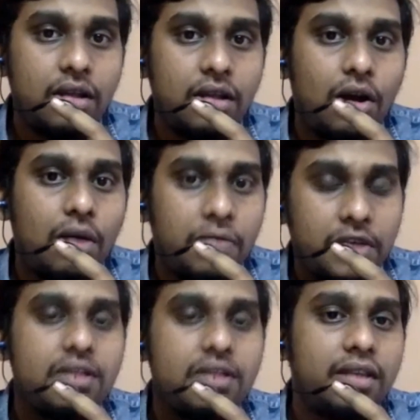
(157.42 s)

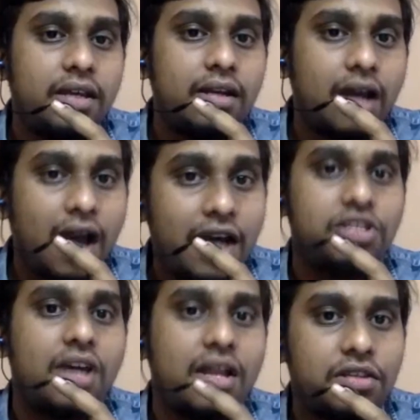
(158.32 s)
obviously there are
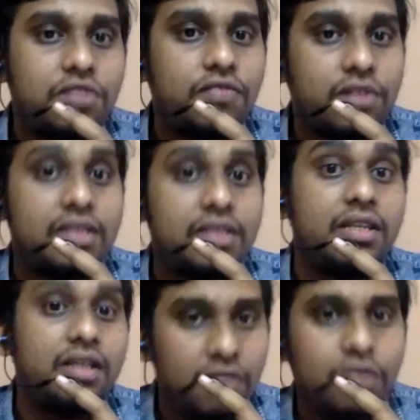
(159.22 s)
chances for sea
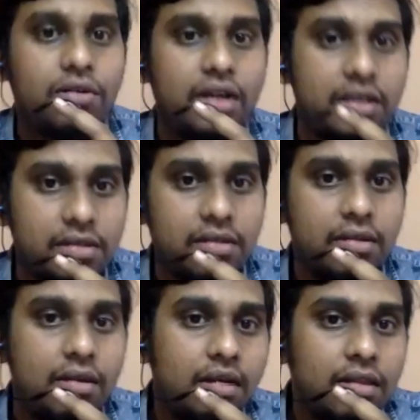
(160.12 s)
level to rise.
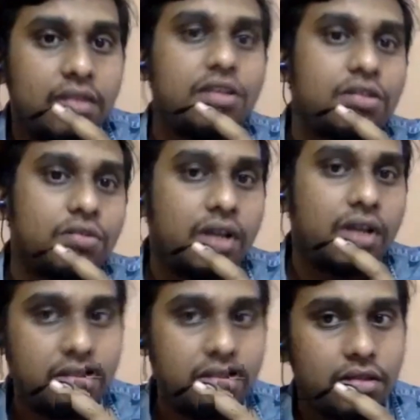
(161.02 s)
This is known
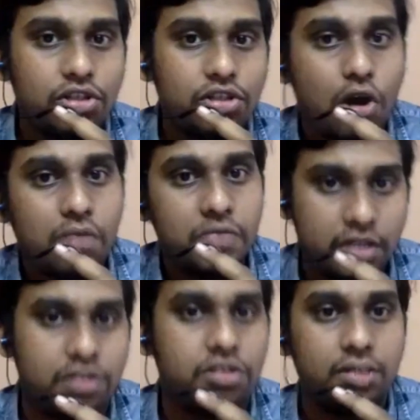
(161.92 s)
as storm
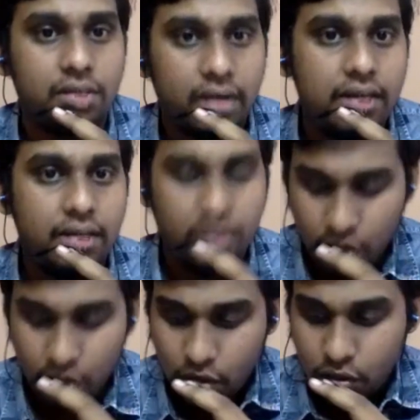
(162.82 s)
surge, right?
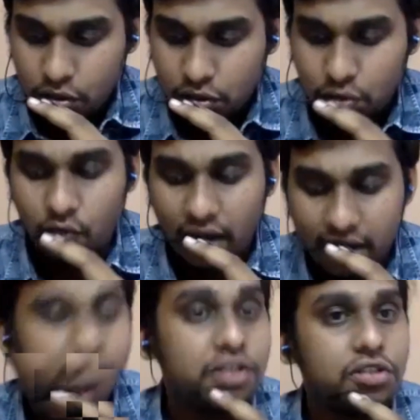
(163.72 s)
So
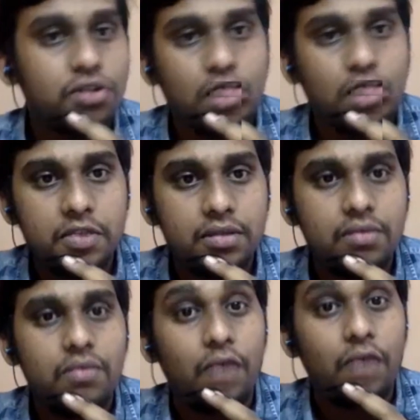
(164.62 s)
violent storms,
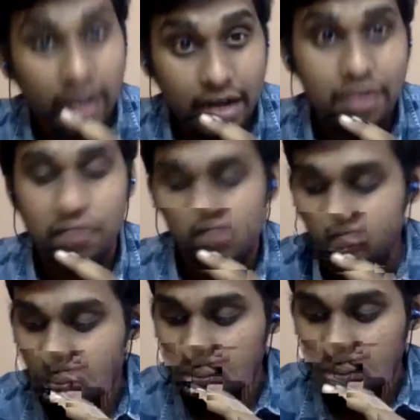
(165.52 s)
violent
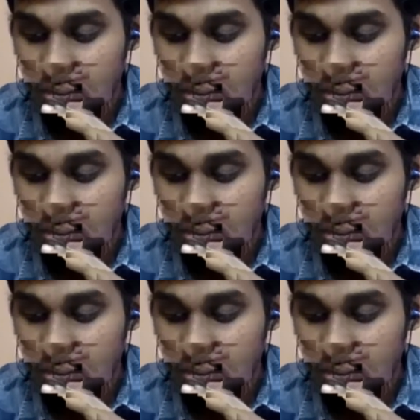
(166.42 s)
winds,